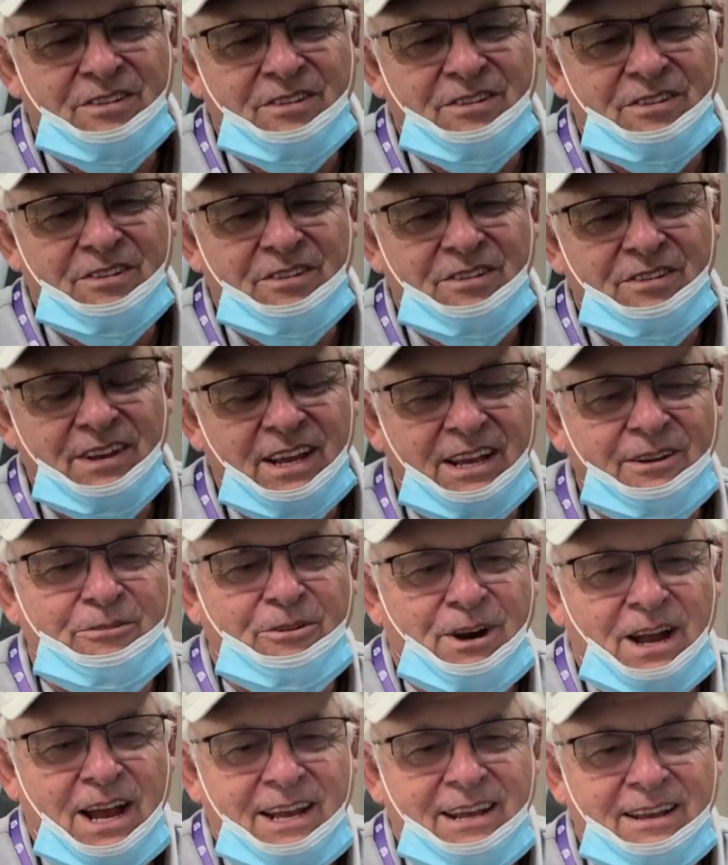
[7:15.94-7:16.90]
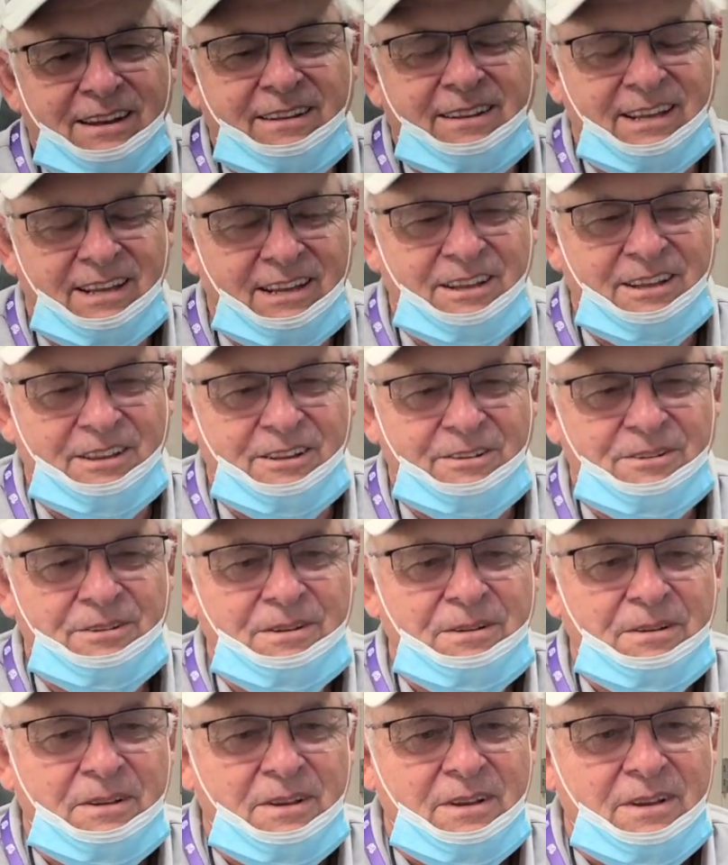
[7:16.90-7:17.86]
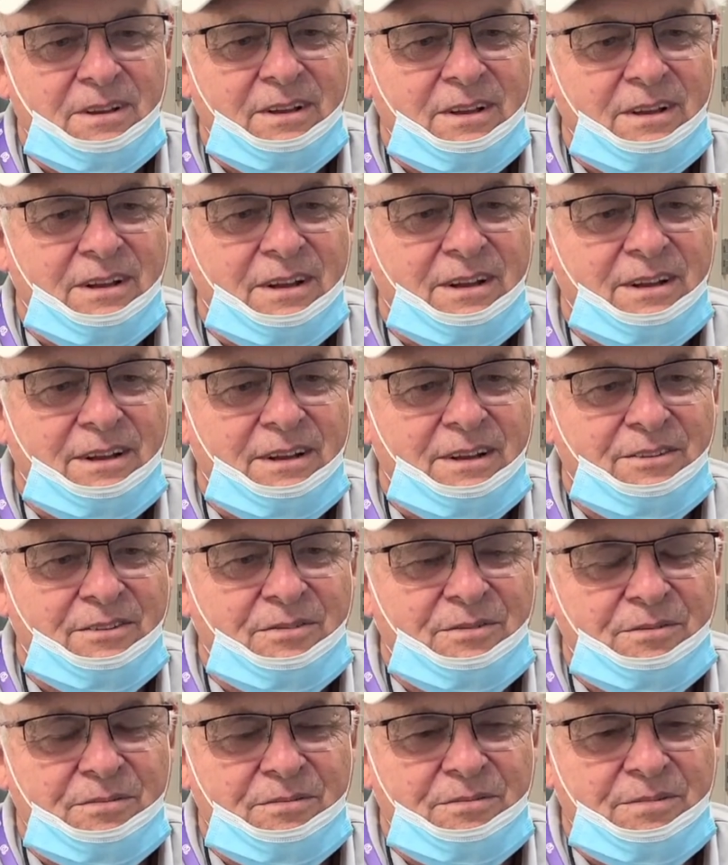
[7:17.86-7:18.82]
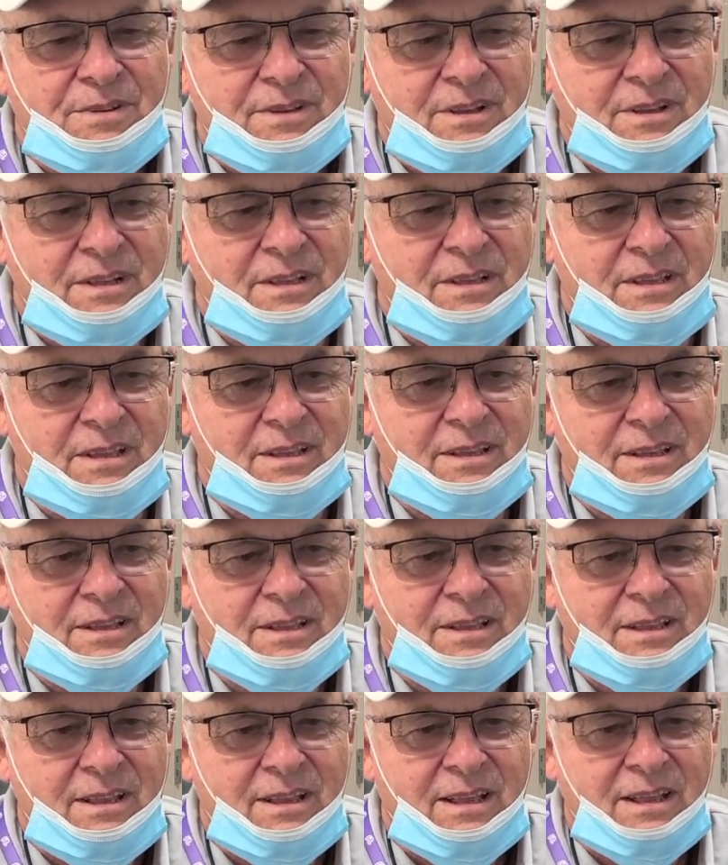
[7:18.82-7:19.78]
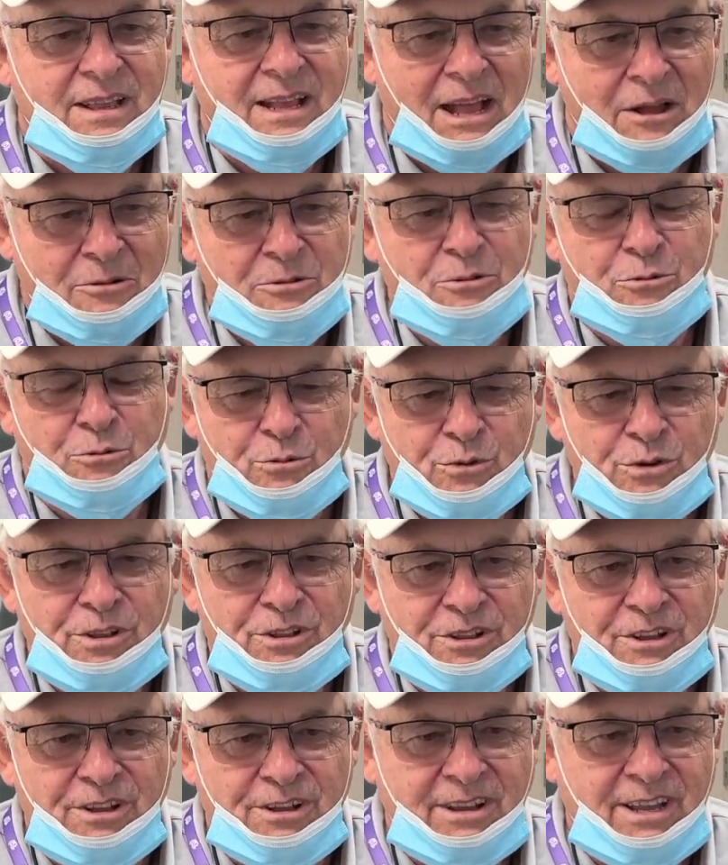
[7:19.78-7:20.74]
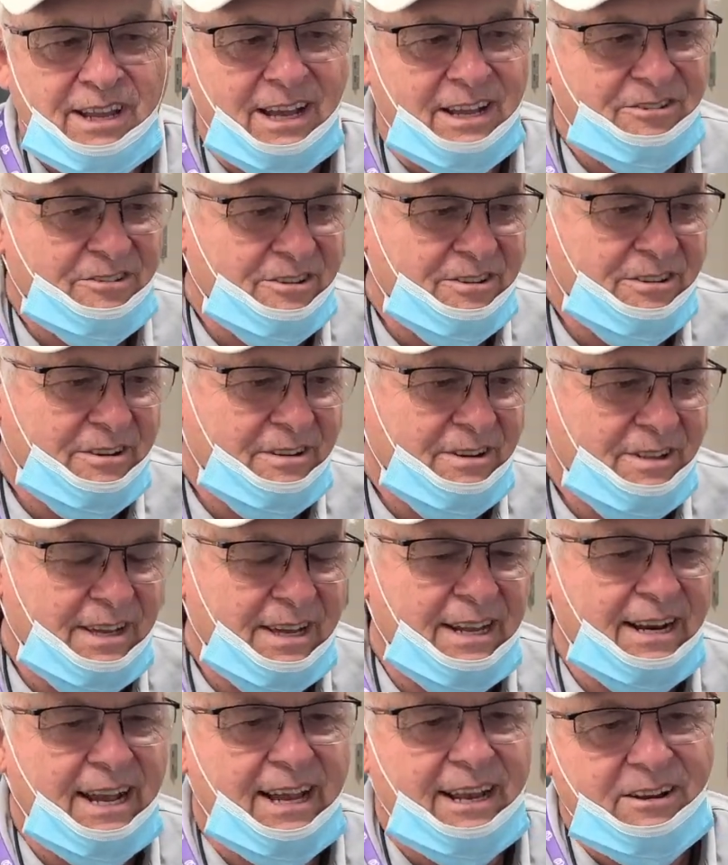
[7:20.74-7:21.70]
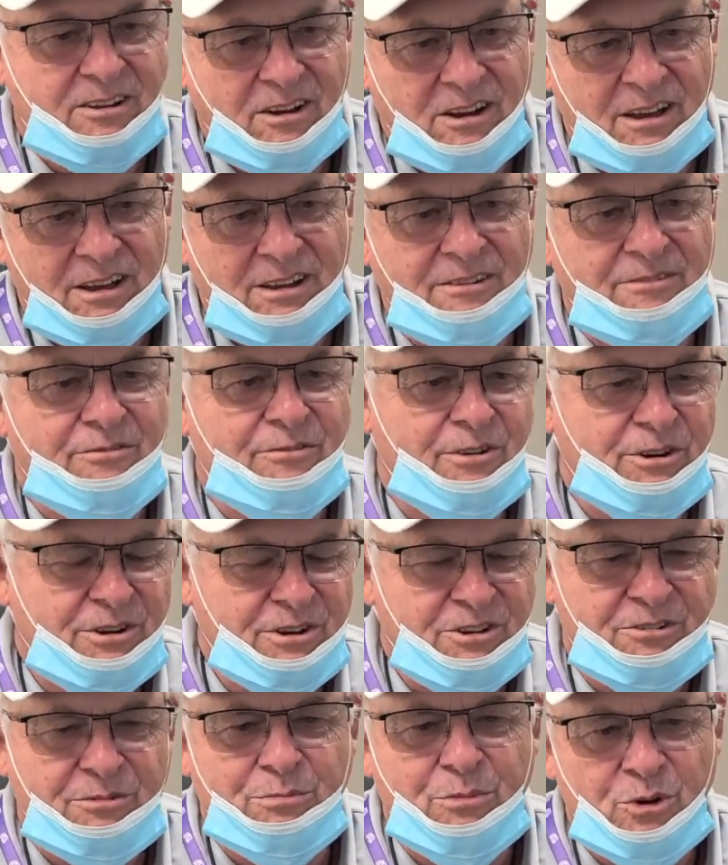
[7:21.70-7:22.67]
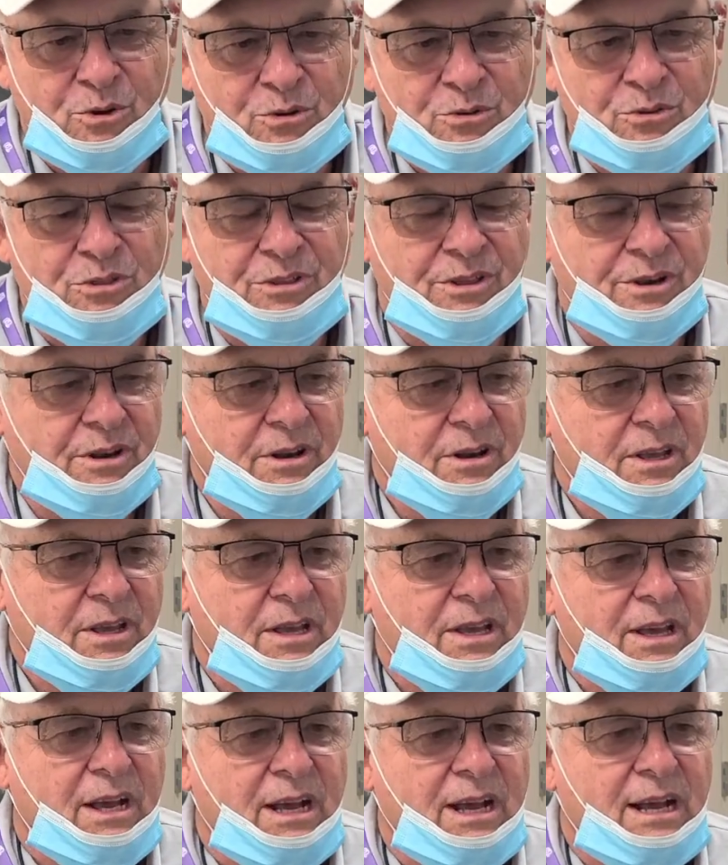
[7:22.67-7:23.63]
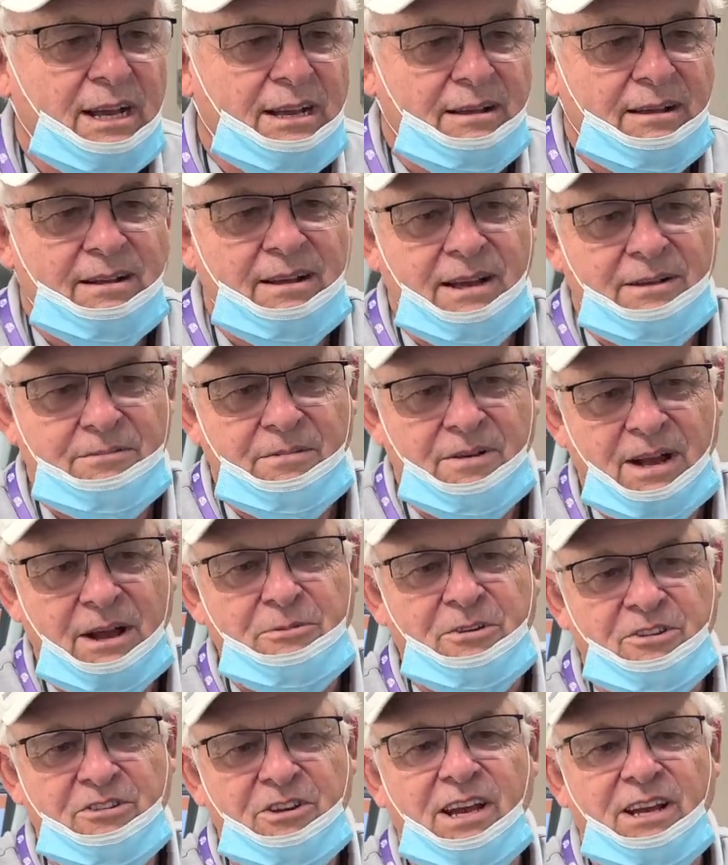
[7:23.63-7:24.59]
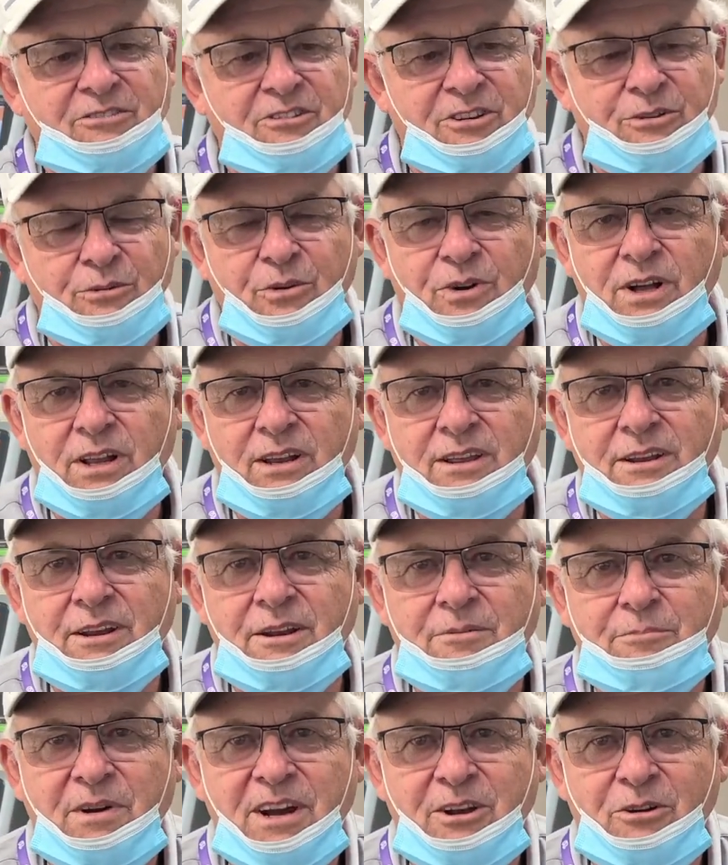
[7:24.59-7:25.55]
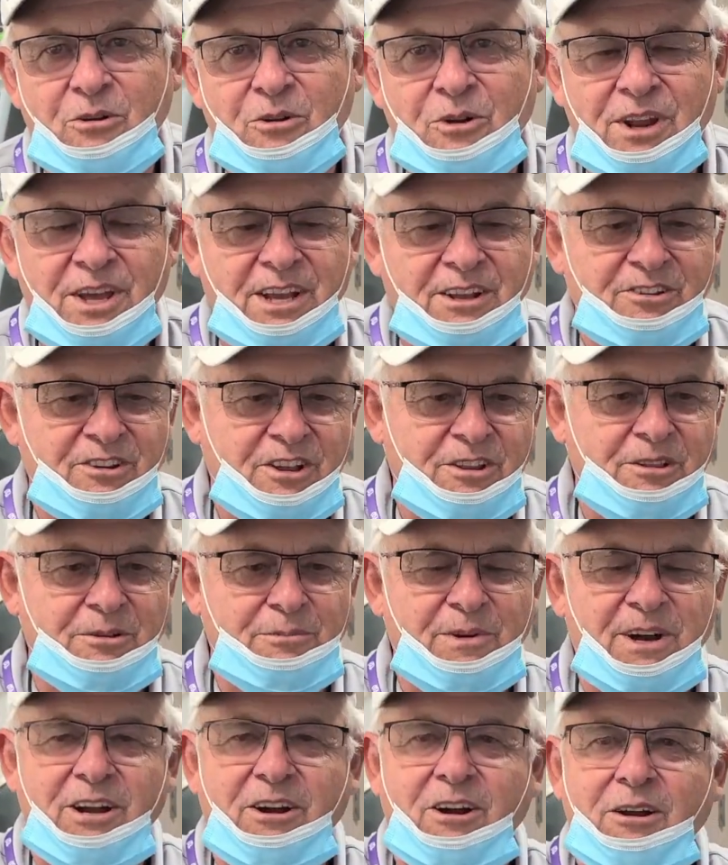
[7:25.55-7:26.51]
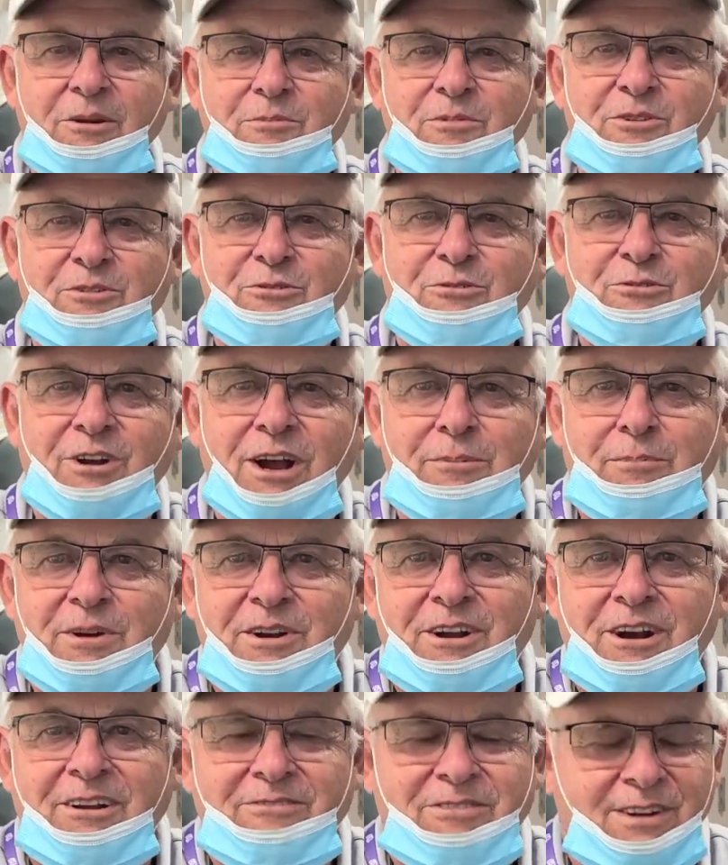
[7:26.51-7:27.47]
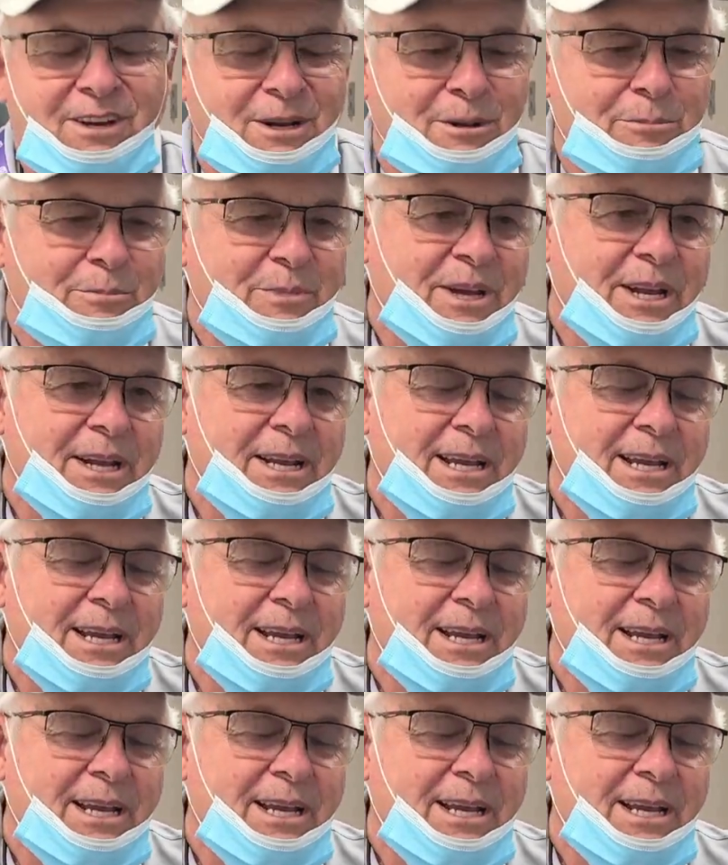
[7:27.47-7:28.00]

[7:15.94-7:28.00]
tell you the thing where I can tell you, because I was a real good catcher, and I caught very smooth, and I was catching well into my old age, although my arm was dropping off a little bit.